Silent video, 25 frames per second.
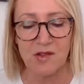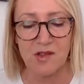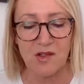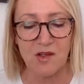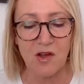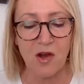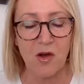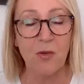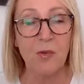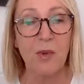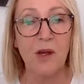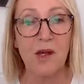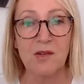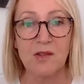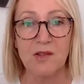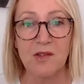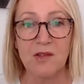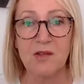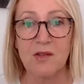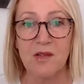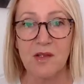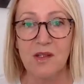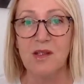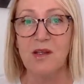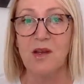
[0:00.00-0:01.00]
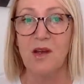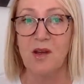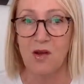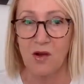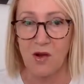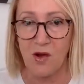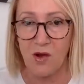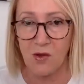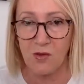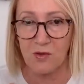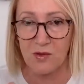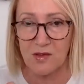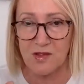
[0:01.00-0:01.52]
Go back to the
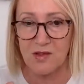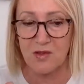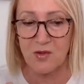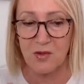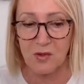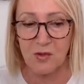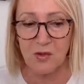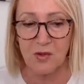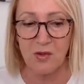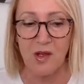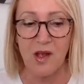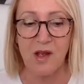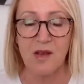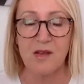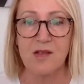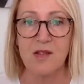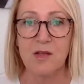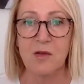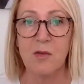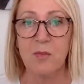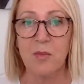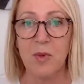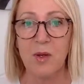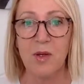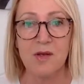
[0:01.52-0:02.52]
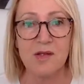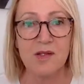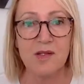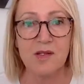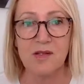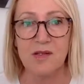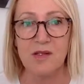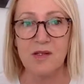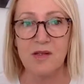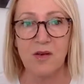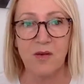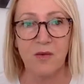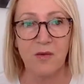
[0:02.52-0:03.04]
old school
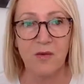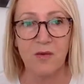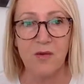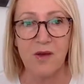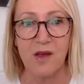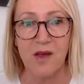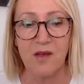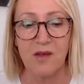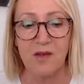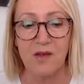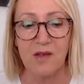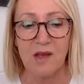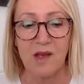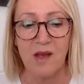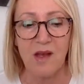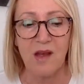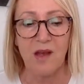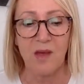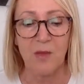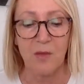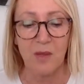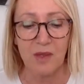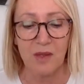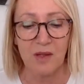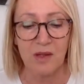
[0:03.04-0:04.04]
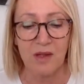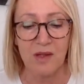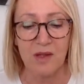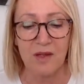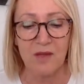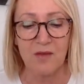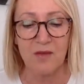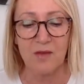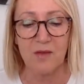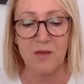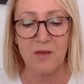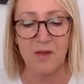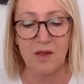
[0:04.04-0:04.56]
simplicity of faith and believe
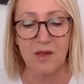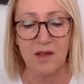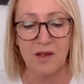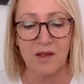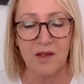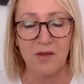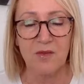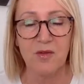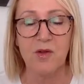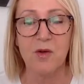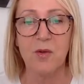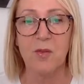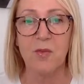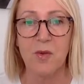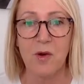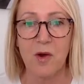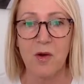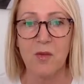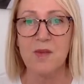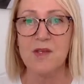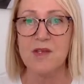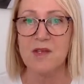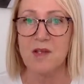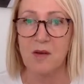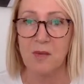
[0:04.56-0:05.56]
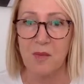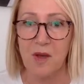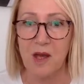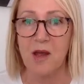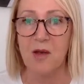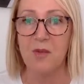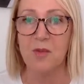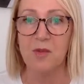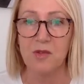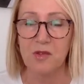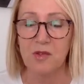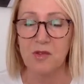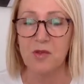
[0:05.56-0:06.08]
that when I give you a promise, I'm
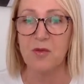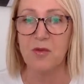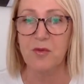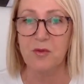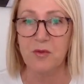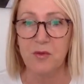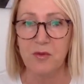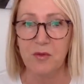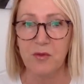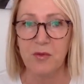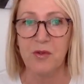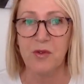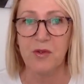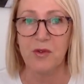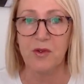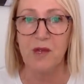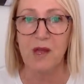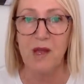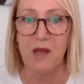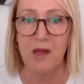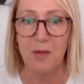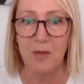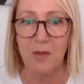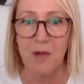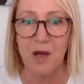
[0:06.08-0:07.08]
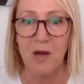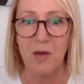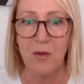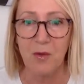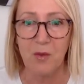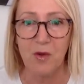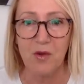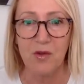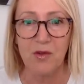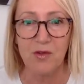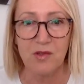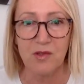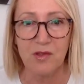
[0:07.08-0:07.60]
able to fulfill my
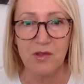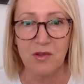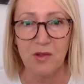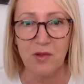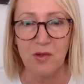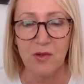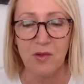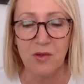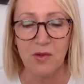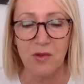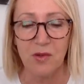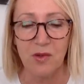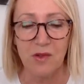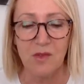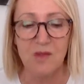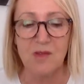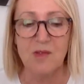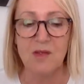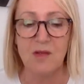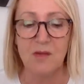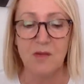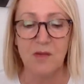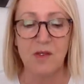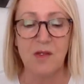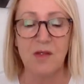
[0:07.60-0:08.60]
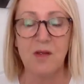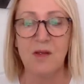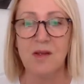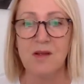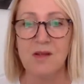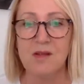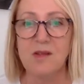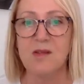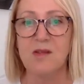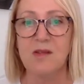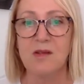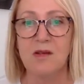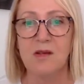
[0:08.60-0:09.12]
word to you. Somebody
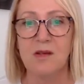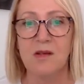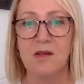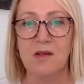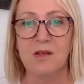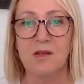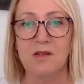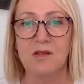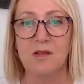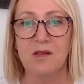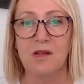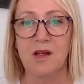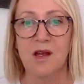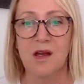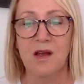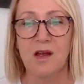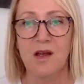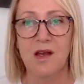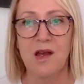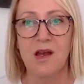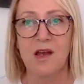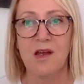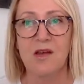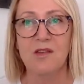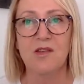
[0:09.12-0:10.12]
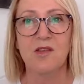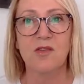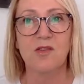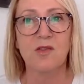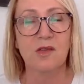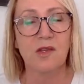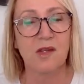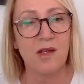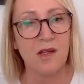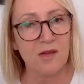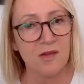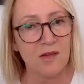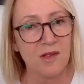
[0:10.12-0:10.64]
needs to hear that today. So you
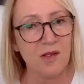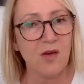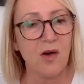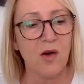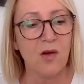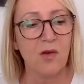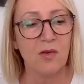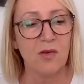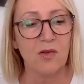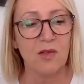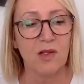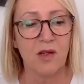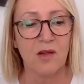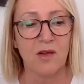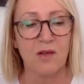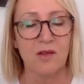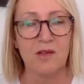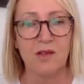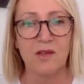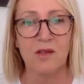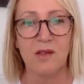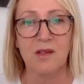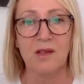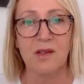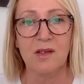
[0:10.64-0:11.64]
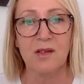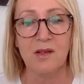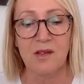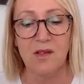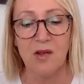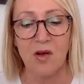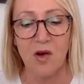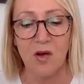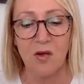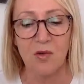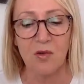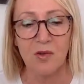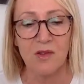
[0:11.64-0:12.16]
get the old out, and in the
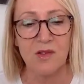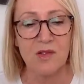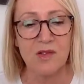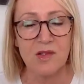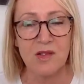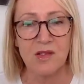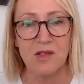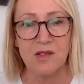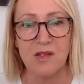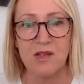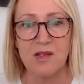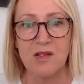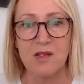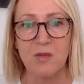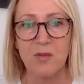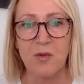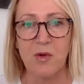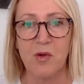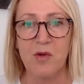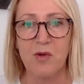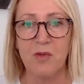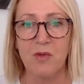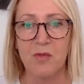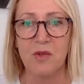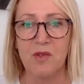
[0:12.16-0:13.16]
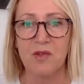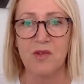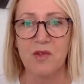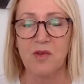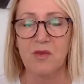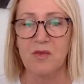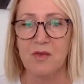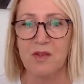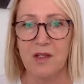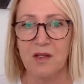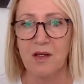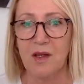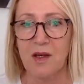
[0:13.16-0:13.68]
old is the disappointment
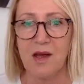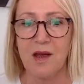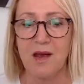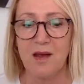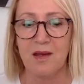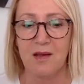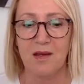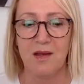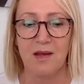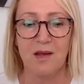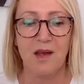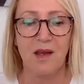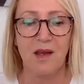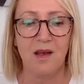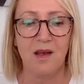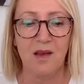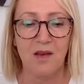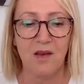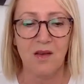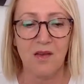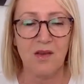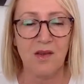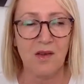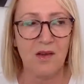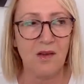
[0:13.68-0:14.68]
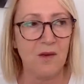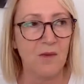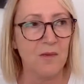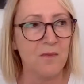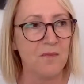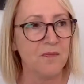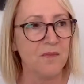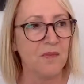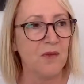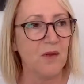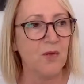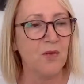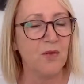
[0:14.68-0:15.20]
of delay, the
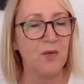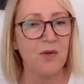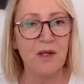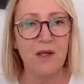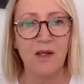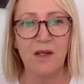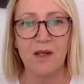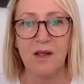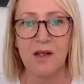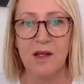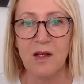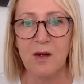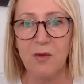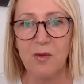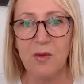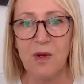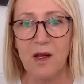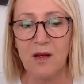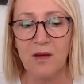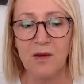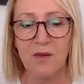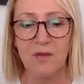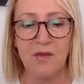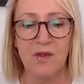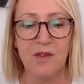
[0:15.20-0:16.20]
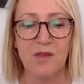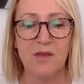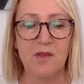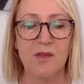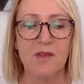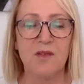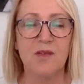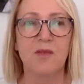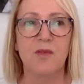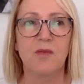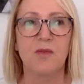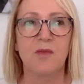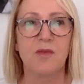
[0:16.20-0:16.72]
feeling
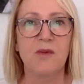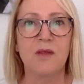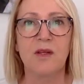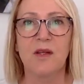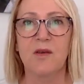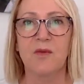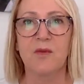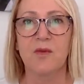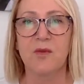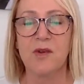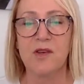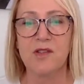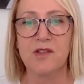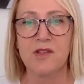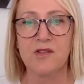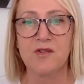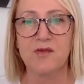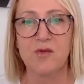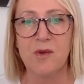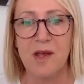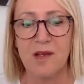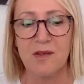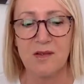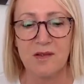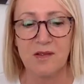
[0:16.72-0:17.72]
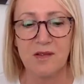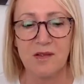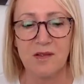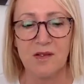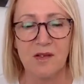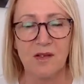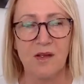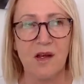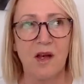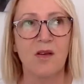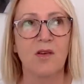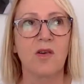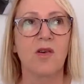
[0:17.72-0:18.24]
irrelevant, the feeling frustrated,
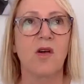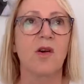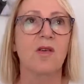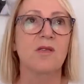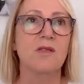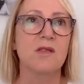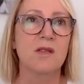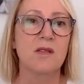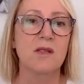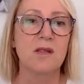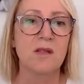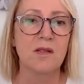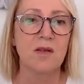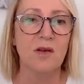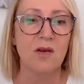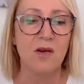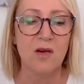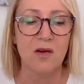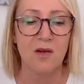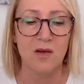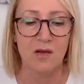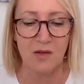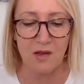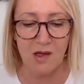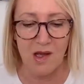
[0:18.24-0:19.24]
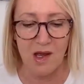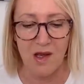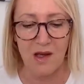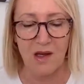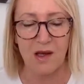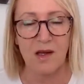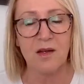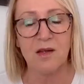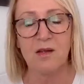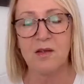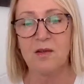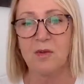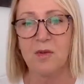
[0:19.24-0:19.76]
that I can't see God,
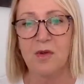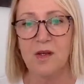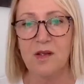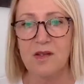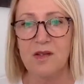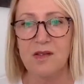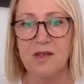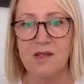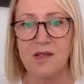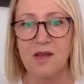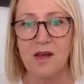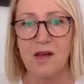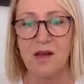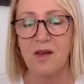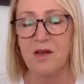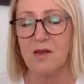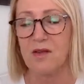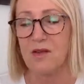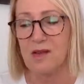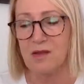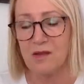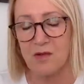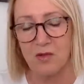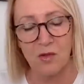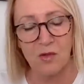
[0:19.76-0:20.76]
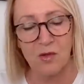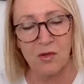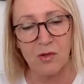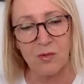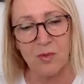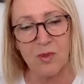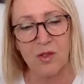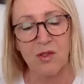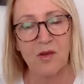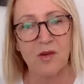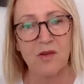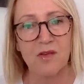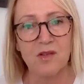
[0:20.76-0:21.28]
I don't know what He's saying. That all
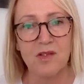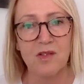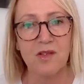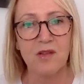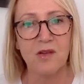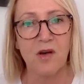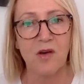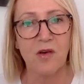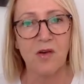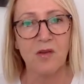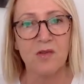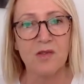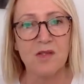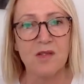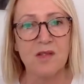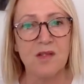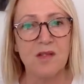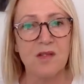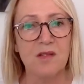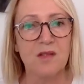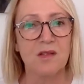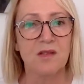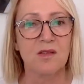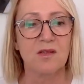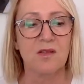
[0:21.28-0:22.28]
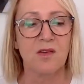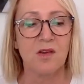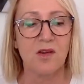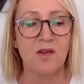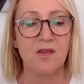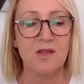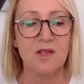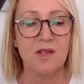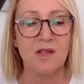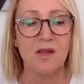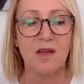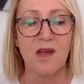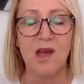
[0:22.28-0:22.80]
belongs in the old season, and
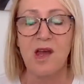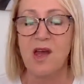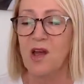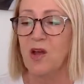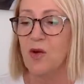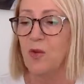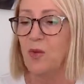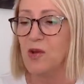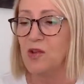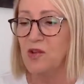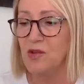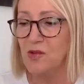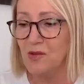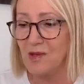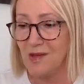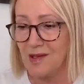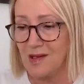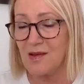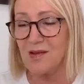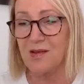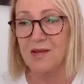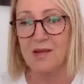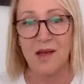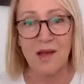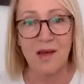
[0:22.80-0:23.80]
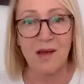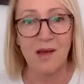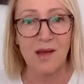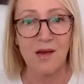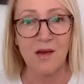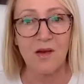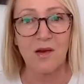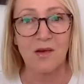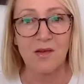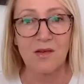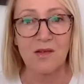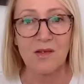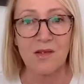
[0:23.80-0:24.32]
God's saying, when you get that
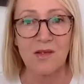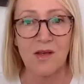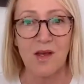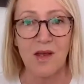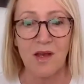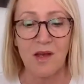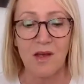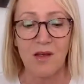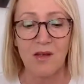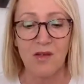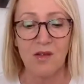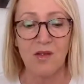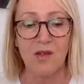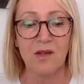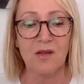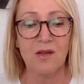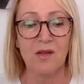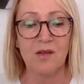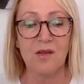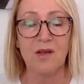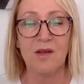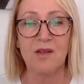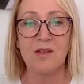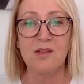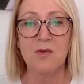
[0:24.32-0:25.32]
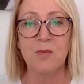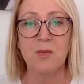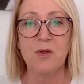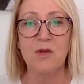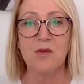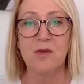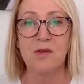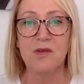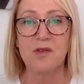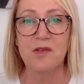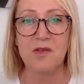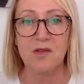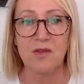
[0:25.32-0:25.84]
out, you're going to
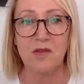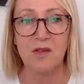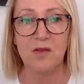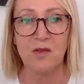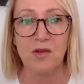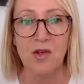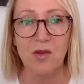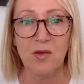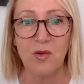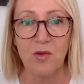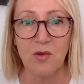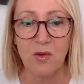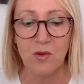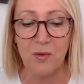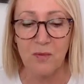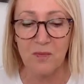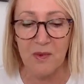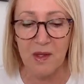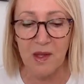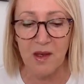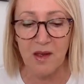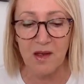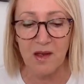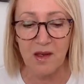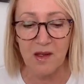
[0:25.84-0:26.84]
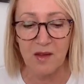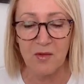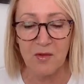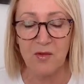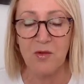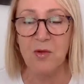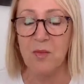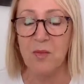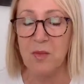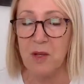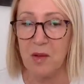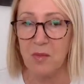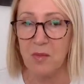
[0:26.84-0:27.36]
experience the new. And
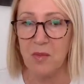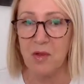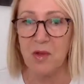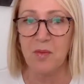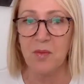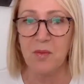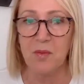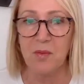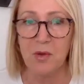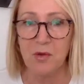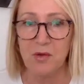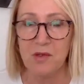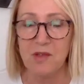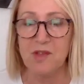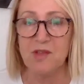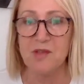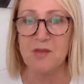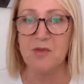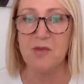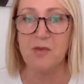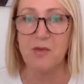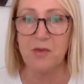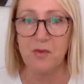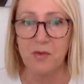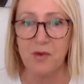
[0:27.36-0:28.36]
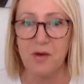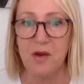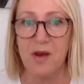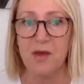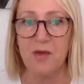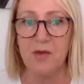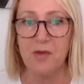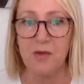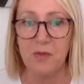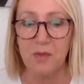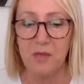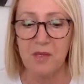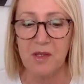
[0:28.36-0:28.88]
remember, personal
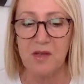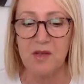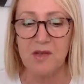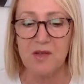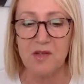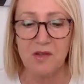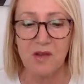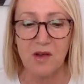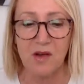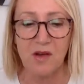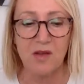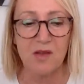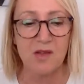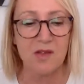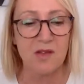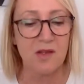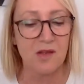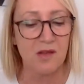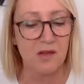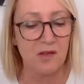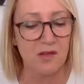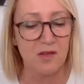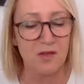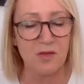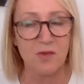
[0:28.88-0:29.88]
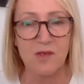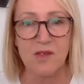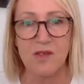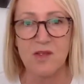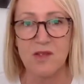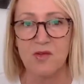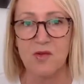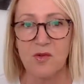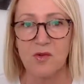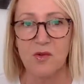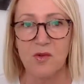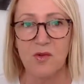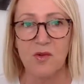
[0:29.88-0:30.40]
revival means God is going to
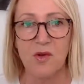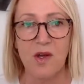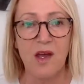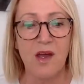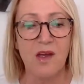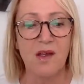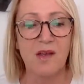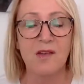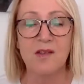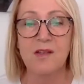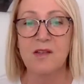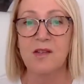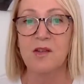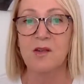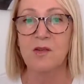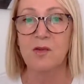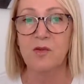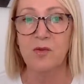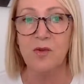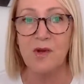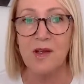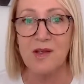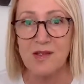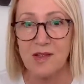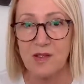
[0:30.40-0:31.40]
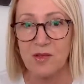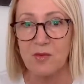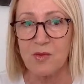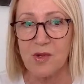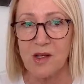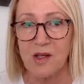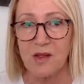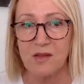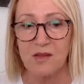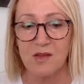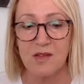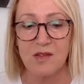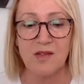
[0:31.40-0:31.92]
restore, He's going to
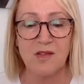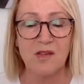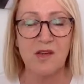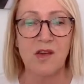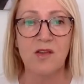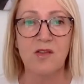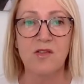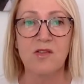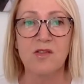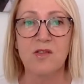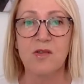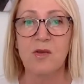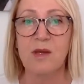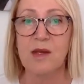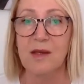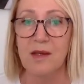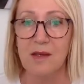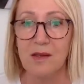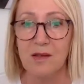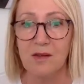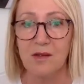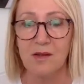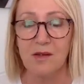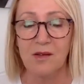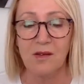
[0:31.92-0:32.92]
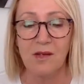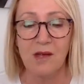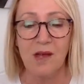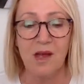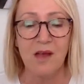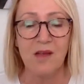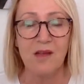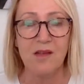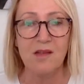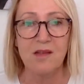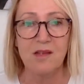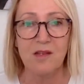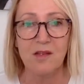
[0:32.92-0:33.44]
resurrect, He's going to heal,
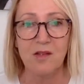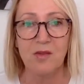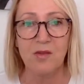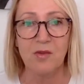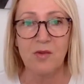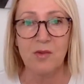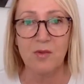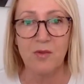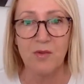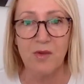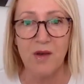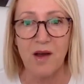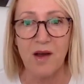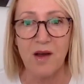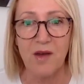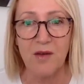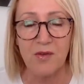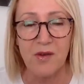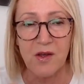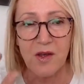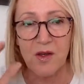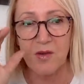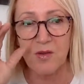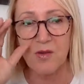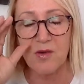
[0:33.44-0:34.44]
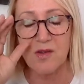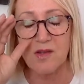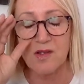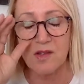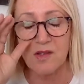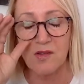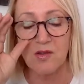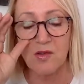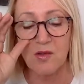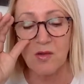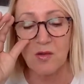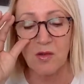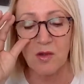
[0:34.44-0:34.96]
He's going to revive areas
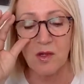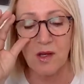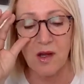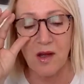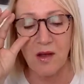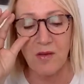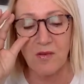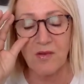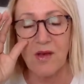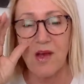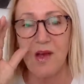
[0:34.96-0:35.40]
in your life